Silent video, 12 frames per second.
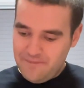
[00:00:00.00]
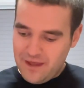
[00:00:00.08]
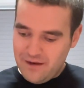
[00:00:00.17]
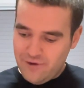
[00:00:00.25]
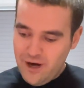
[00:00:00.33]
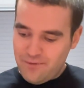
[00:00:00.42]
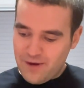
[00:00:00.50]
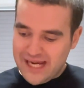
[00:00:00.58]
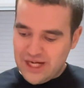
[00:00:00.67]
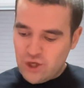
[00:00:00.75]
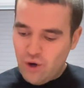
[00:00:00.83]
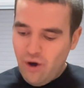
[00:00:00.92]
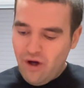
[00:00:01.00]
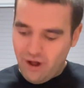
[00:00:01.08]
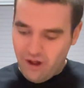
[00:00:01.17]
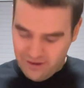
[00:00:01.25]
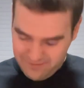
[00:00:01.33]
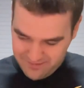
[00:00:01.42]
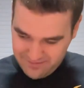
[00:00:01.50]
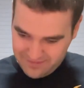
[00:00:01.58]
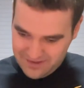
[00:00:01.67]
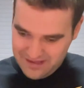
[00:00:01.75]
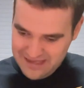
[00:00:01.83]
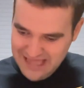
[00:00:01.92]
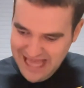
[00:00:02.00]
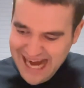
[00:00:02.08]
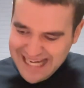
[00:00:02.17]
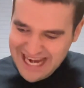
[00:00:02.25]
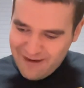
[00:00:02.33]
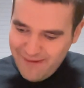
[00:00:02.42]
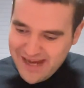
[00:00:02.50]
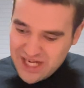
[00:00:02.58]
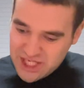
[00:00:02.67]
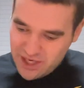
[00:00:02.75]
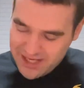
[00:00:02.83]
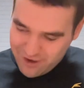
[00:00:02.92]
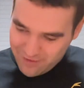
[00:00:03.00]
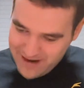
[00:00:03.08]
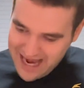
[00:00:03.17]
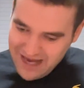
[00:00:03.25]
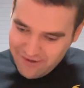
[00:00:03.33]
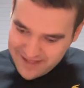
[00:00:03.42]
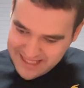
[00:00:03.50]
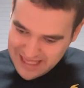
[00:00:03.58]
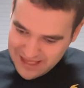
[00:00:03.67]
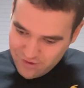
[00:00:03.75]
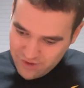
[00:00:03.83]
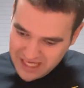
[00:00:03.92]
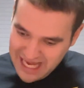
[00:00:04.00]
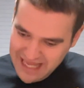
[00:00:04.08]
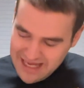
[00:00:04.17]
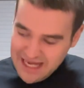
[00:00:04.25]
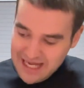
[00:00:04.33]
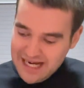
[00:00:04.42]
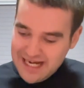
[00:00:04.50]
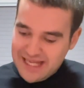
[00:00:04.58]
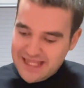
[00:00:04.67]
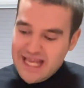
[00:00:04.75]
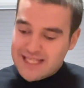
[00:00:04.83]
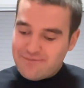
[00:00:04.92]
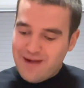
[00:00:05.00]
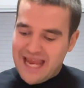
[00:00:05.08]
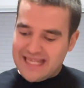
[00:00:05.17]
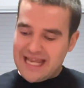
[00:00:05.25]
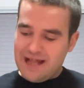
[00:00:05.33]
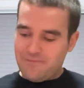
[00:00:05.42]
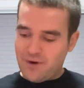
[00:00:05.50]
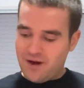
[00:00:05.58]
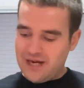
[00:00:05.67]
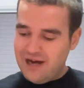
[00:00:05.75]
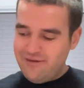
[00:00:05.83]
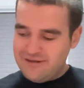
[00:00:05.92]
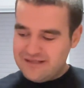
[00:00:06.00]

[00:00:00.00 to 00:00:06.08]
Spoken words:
We're pretty cool. I can't wait to show you around, said Luca. This way, said Alberto.